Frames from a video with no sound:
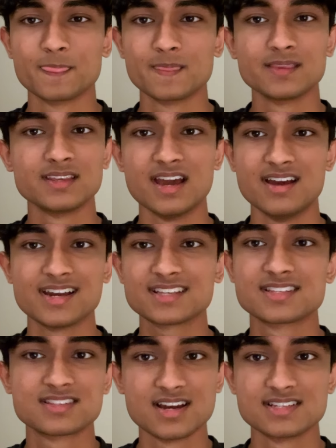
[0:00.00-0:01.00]

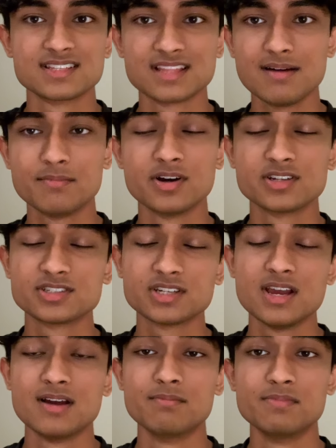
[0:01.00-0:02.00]
exercising that much.
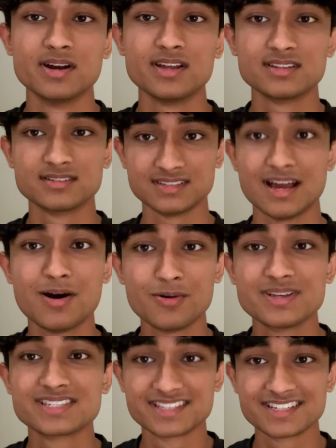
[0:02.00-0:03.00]
But now
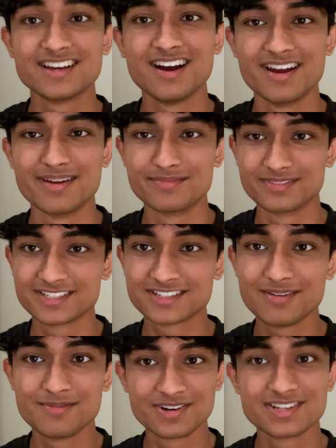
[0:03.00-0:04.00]
is the time. The
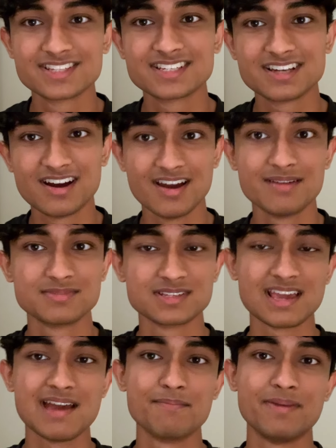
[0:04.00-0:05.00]
summer is the time to
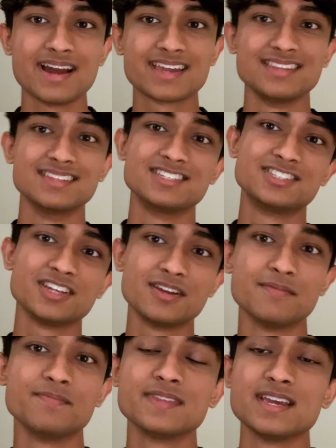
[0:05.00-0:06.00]
get back in the
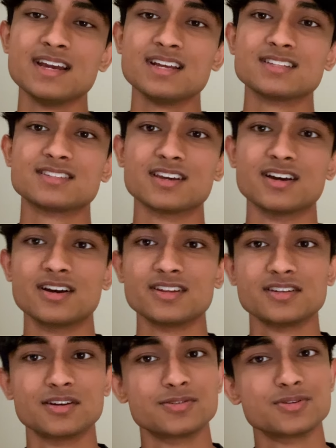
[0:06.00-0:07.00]
gym,
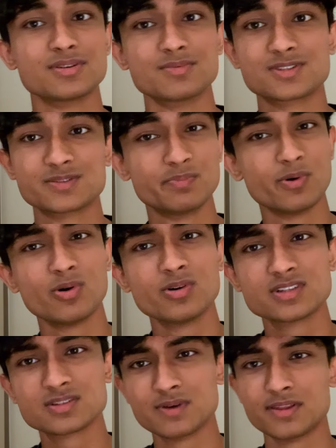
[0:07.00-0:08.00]
to do some
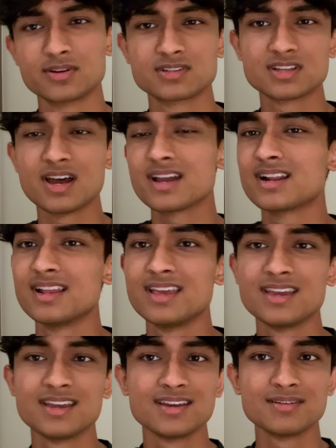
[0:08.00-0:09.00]
sports, whether it's
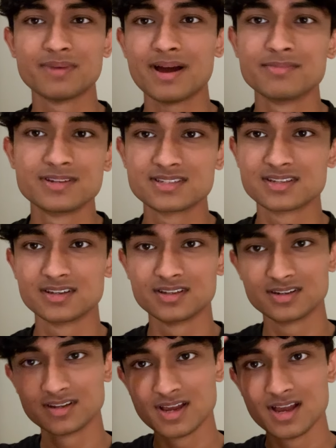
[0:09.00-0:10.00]
cycling,
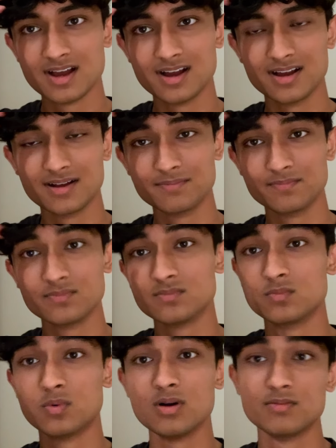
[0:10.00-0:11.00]
badminton,
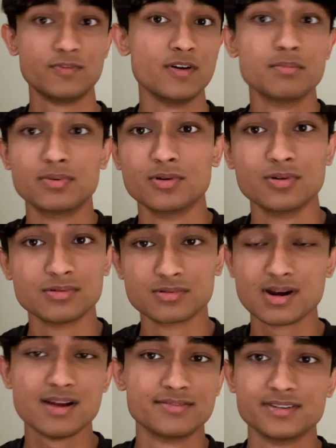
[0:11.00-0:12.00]
football,
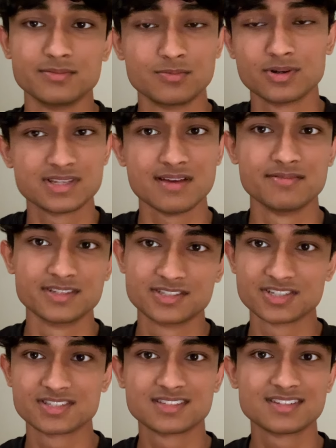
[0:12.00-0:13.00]
whatever.
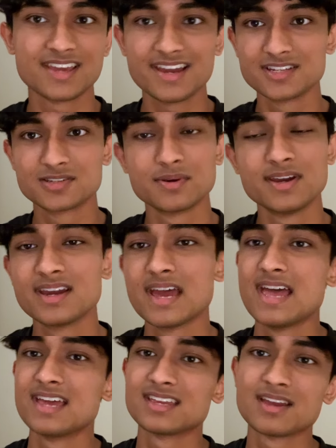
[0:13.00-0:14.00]
Just get into it,
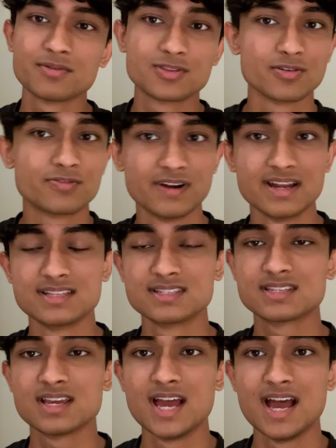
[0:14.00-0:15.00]
get with your
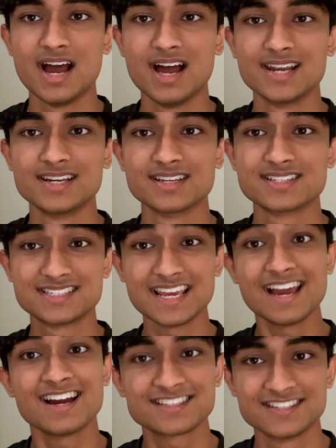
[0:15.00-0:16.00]
friends, and
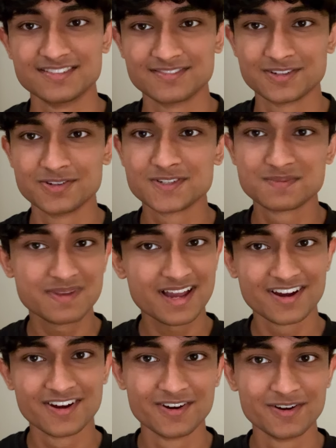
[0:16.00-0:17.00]
stay active. Don't just be
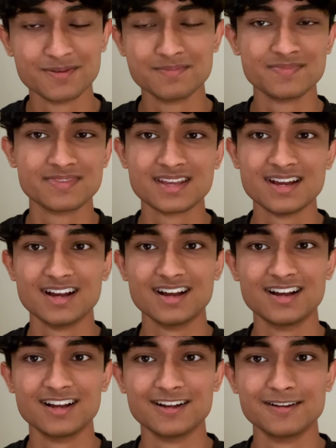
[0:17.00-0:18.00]
at home.
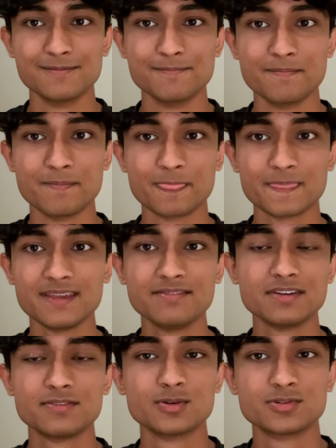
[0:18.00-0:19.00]

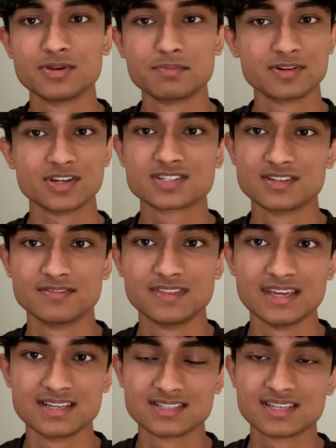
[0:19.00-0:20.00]
Even if you're doing productive
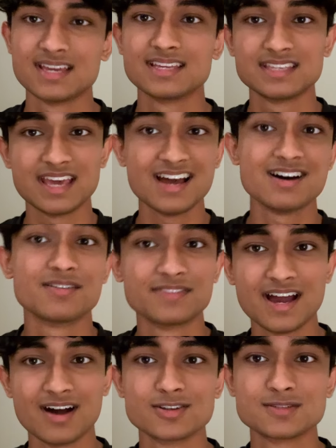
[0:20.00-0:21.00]
things, get out of
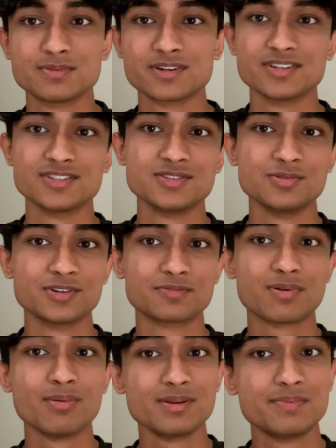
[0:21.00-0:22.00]
the house, because you would have
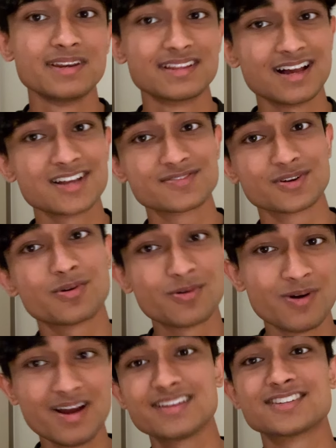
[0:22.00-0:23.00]
probably been in the house for
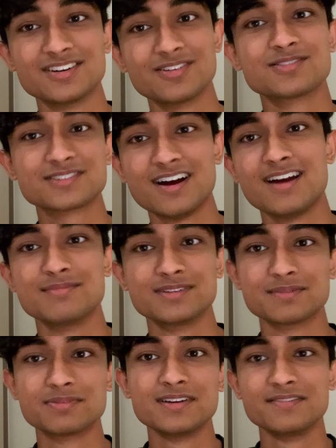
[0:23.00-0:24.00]
quite a long time in
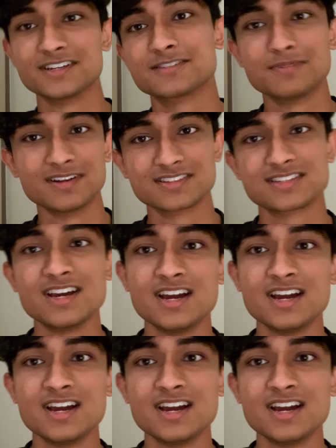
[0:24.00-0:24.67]
the previous months